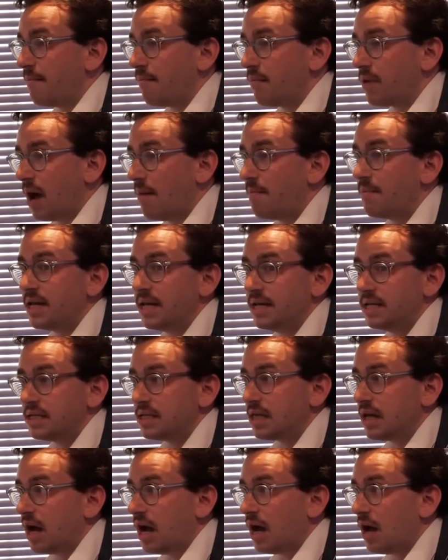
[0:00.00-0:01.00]
companies
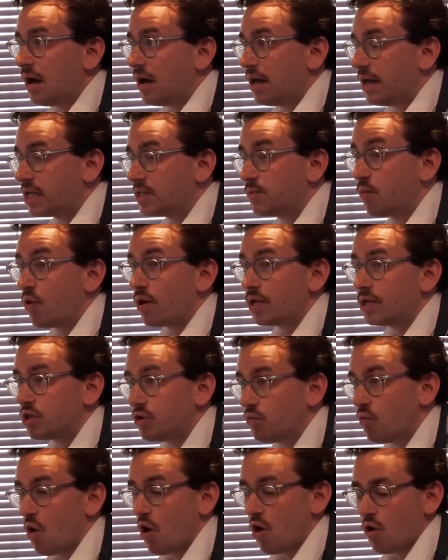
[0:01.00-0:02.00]
that are exporting to
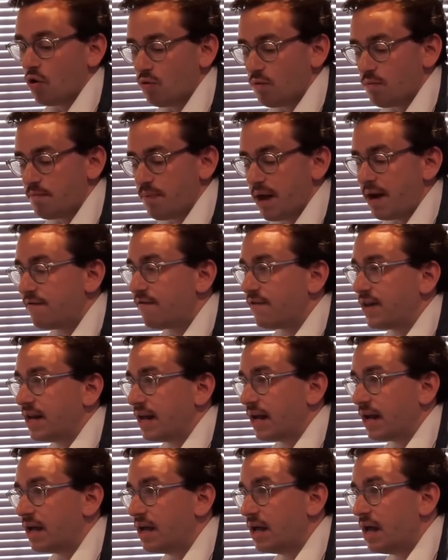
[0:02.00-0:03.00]
the world,
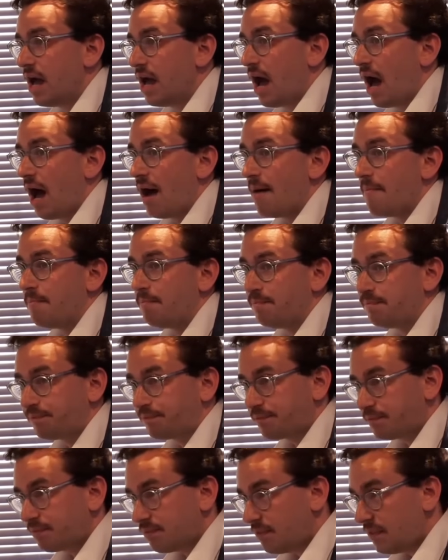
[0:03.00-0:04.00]
benefiting
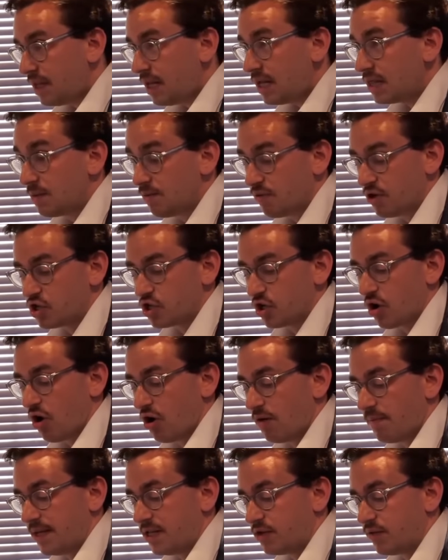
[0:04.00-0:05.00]
the British
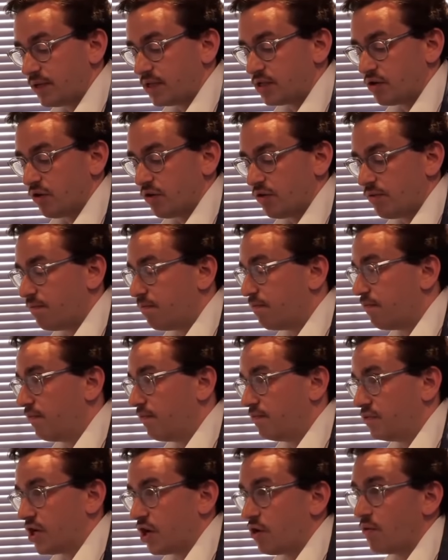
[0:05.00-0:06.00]
economy, doing so
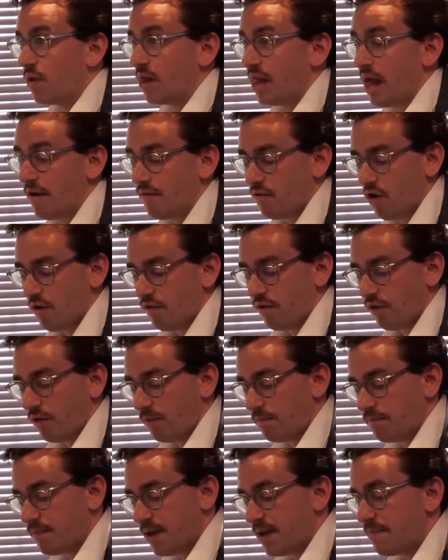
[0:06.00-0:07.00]
from Jaguar Land Rover
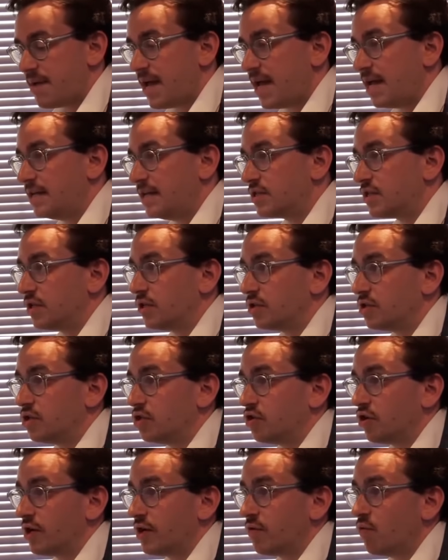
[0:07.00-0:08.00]
and BP to
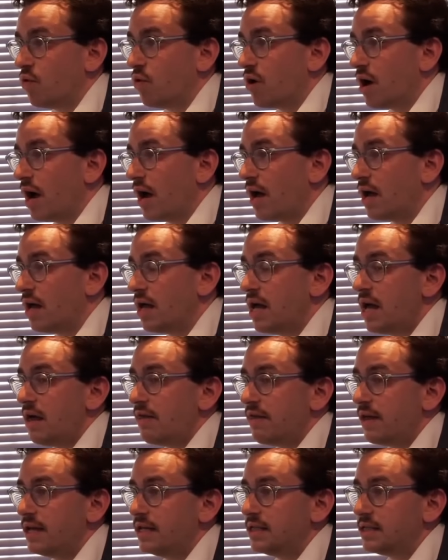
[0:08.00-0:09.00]
Johnny Walker.
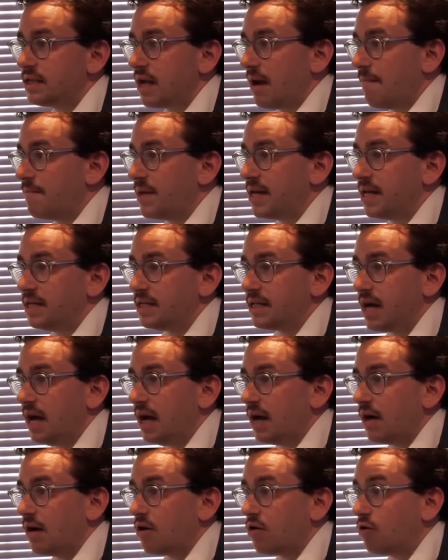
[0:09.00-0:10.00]
These companies
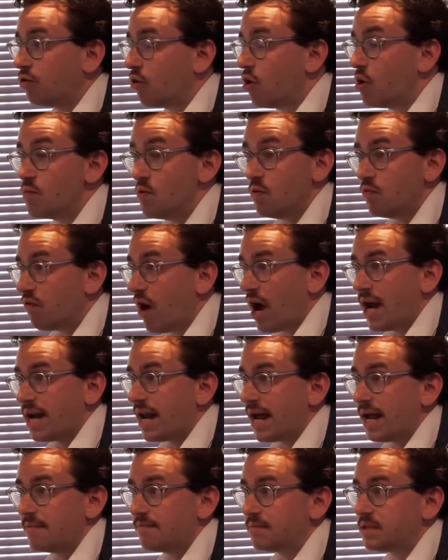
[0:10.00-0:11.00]
are global brand
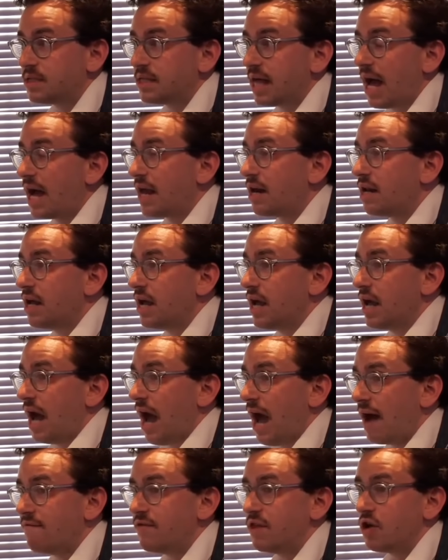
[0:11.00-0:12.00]
names that
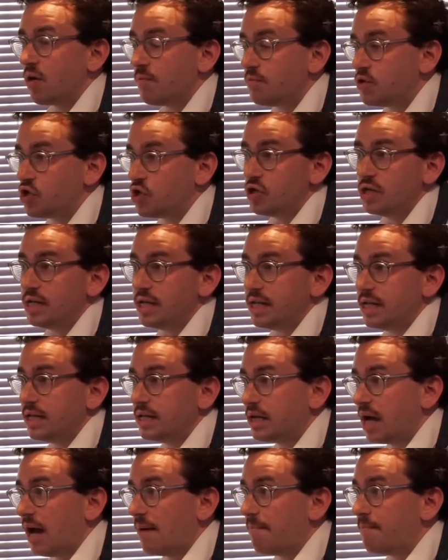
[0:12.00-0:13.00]
have the
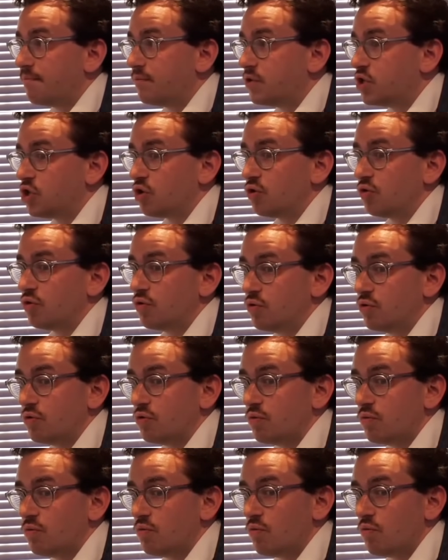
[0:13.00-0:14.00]
opportunity to
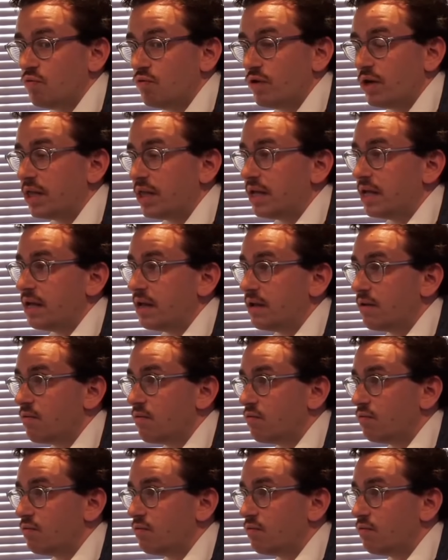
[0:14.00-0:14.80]
really